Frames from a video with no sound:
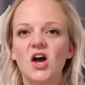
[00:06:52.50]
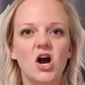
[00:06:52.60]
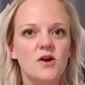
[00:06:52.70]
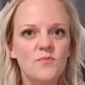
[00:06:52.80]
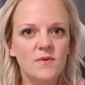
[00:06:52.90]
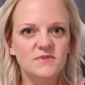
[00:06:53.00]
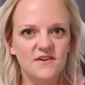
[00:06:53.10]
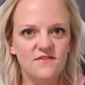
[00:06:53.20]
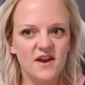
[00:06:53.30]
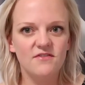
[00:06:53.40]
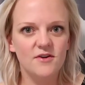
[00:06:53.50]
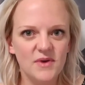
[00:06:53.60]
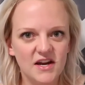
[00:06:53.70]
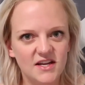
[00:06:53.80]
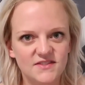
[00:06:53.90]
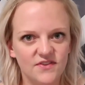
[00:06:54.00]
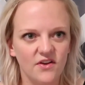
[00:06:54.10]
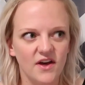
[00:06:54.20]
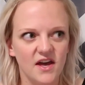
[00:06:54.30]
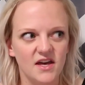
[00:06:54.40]
our moms have never made us
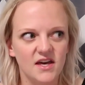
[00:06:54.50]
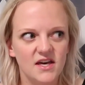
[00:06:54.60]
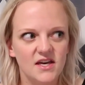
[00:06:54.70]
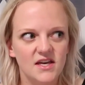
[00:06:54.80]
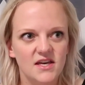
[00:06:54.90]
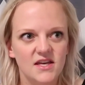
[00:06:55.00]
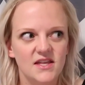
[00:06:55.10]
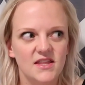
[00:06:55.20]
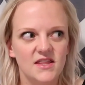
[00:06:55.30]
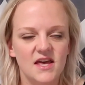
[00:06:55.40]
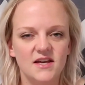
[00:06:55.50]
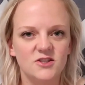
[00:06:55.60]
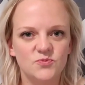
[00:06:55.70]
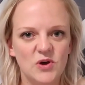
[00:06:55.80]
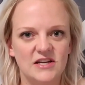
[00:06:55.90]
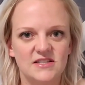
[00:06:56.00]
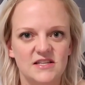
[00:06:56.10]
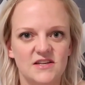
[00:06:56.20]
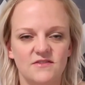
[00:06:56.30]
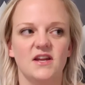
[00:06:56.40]
feel like they expect
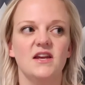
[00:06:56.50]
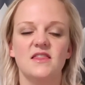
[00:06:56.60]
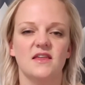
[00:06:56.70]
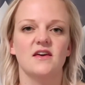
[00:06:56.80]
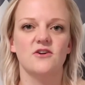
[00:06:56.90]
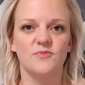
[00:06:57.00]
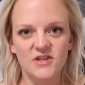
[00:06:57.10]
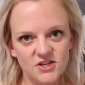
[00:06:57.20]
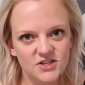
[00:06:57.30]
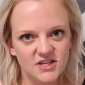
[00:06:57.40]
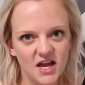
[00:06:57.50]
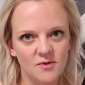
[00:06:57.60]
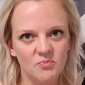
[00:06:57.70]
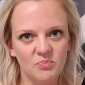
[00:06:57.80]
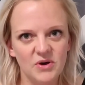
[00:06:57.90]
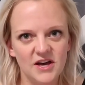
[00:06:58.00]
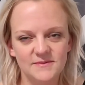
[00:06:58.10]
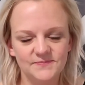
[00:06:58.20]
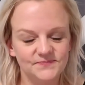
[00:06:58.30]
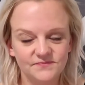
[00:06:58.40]
even anything on Mother's Day.
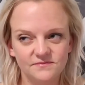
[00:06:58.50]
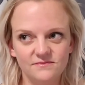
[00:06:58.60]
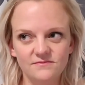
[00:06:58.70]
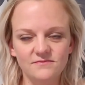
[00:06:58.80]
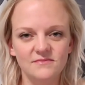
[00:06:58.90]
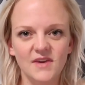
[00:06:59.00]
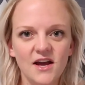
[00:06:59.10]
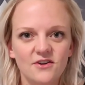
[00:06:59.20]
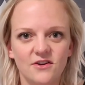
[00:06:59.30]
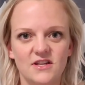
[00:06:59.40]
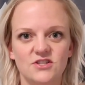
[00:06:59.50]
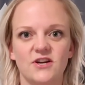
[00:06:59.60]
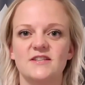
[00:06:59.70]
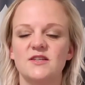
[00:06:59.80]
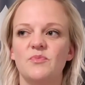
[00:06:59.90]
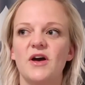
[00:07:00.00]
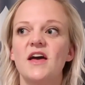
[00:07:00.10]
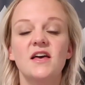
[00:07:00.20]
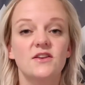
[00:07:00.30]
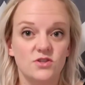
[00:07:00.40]
But I don't know, that's crazy. But
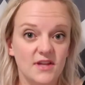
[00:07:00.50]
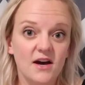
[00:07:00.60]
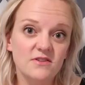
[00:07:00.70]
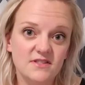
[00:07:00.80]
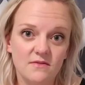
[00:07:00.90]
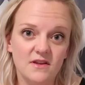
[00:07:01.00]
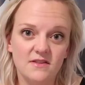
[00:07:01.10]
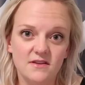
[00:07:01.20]
so that was something